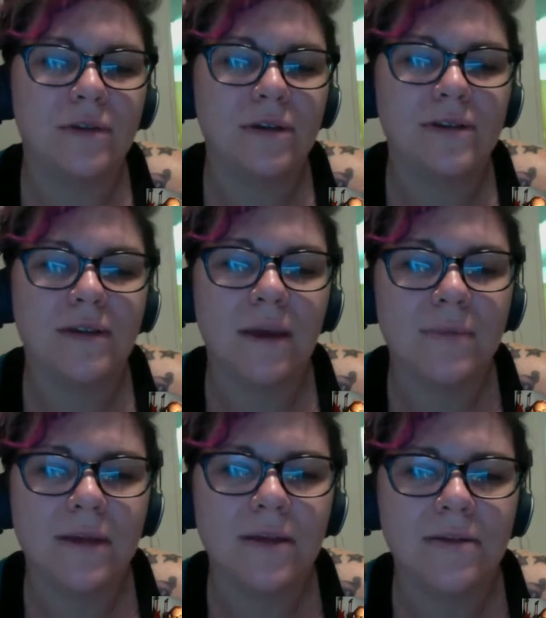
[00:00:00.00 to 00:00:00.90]

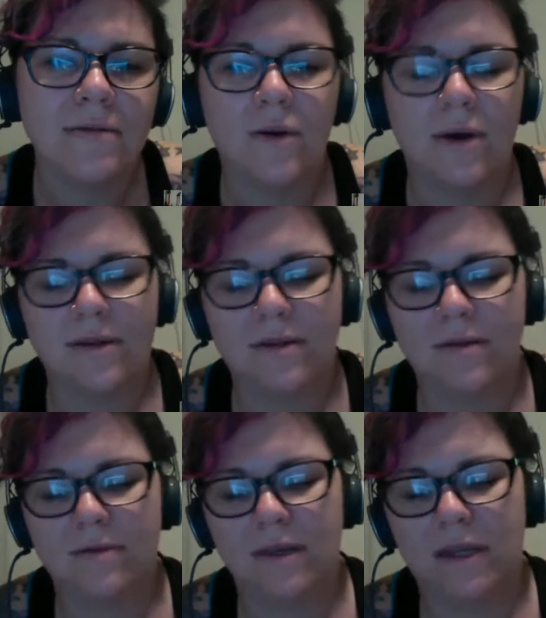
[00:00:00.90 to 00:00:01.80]
attempted go on
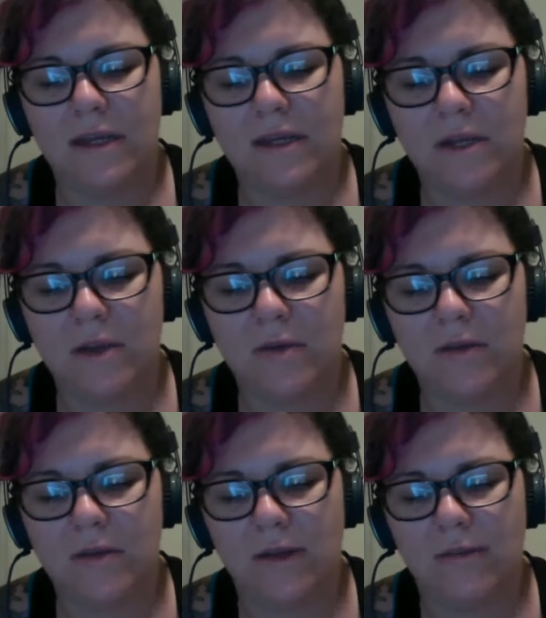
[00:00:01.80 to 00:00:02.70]
to continue
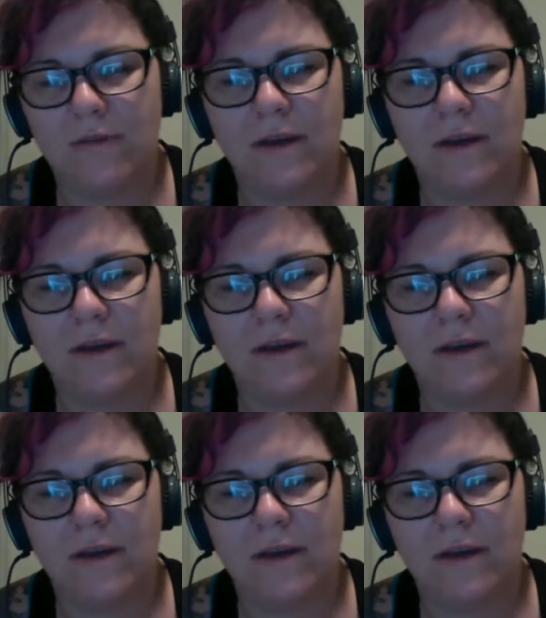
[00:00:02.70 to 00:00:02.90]
to live